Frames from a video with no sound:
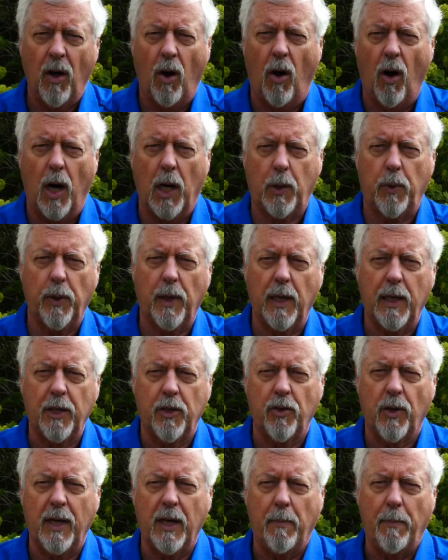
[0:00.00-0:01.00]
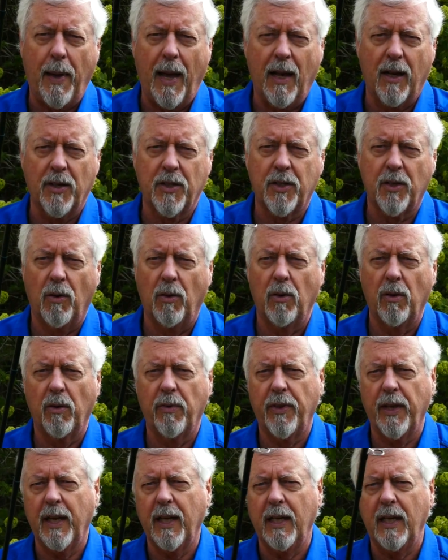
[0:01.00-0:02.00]
awkwardly trying to balance the whole
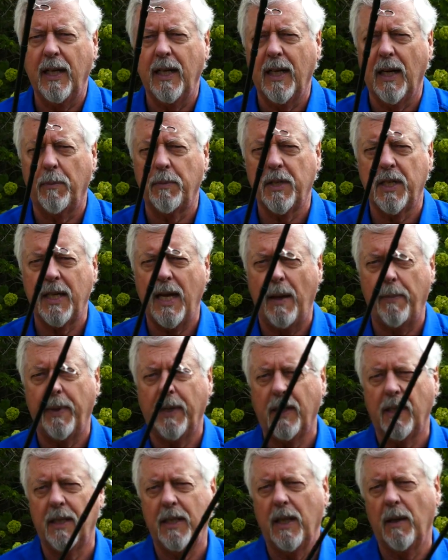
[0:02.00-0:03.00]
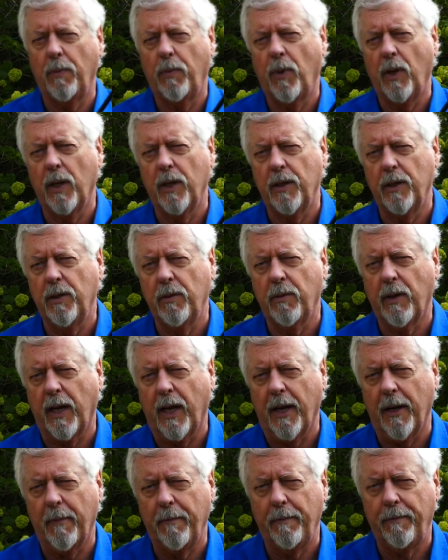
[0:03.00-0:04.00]
thing and end up snapping the tip while you're doing
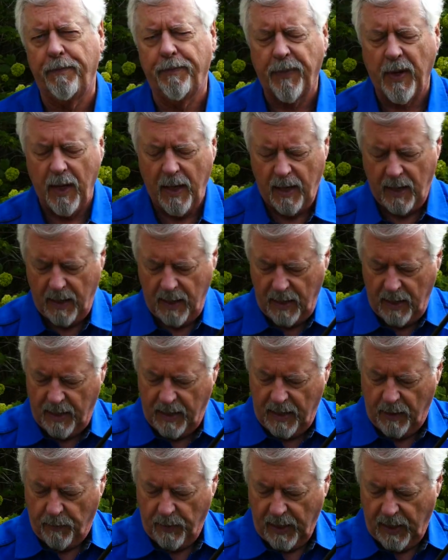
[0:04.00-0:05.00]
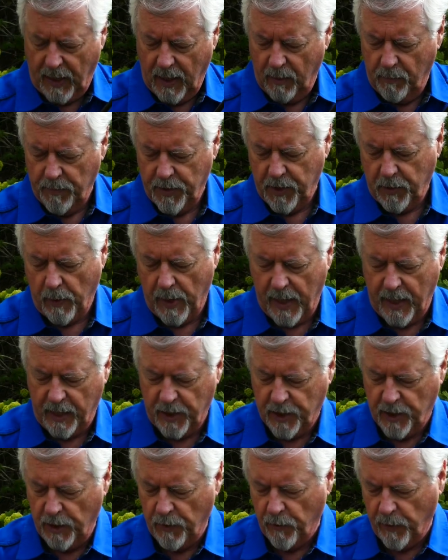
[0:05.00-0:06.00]
it. Now when it comes to
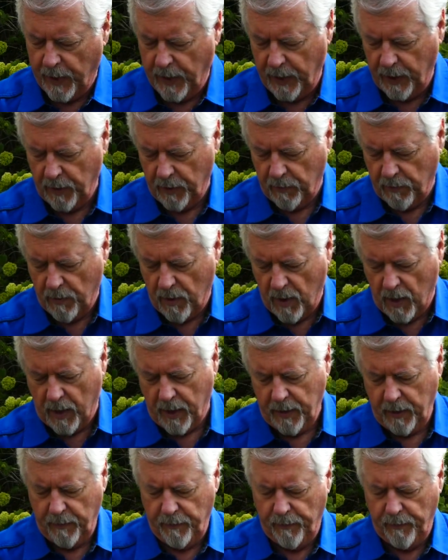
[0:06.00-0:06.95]
actually rigging the rod,